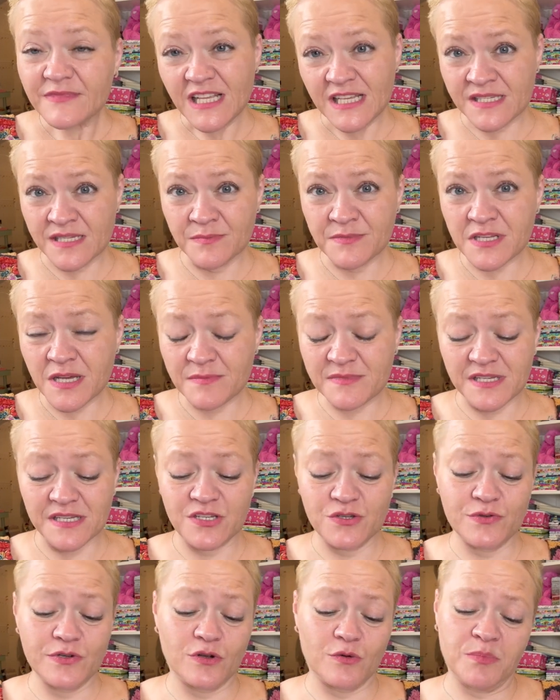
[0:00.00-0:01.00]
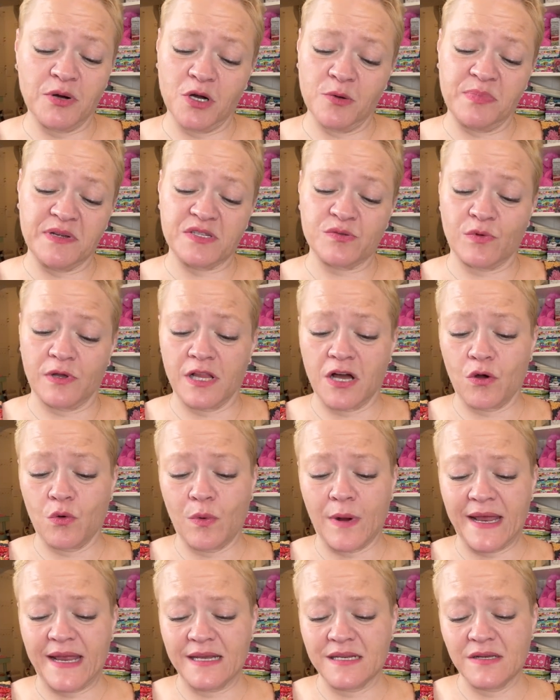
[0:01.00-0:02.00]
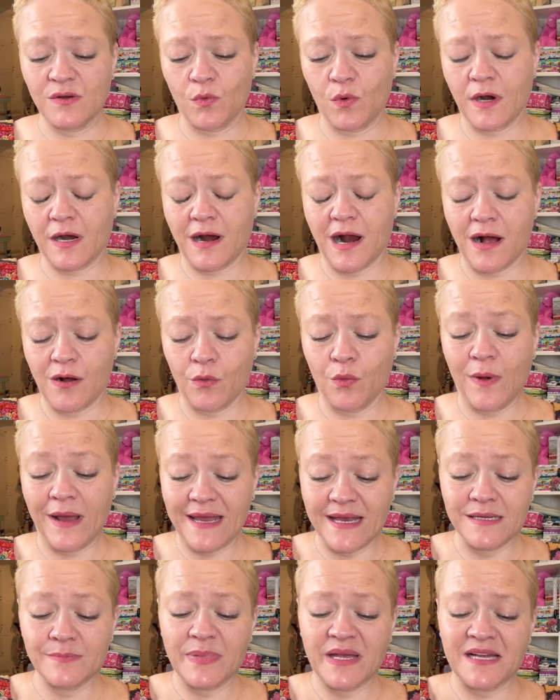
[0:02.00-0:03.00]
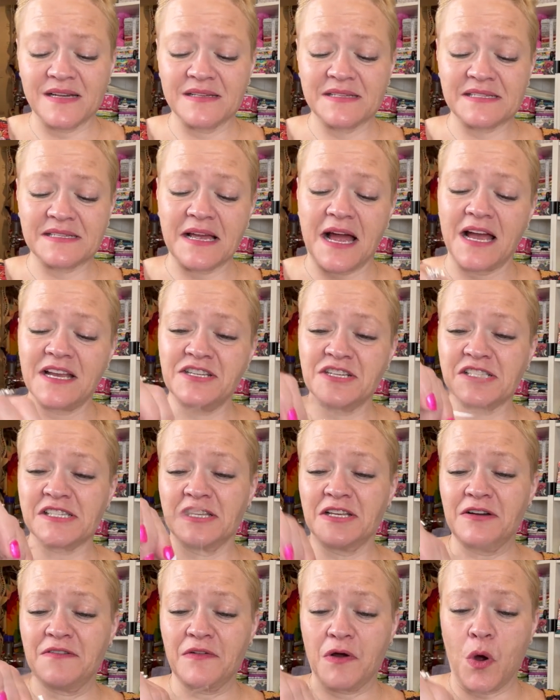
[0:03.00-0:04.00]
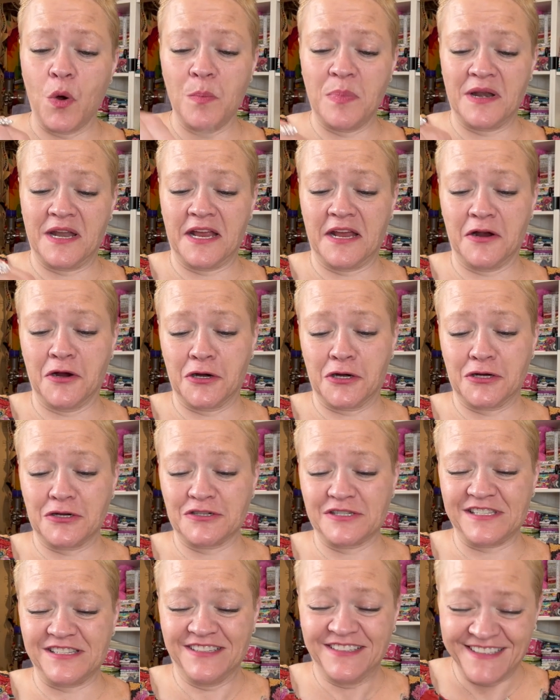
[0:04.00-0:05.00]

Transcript: Sometimes I do it on purpose while I'll wait, where I'll wait, because I just love opening hers.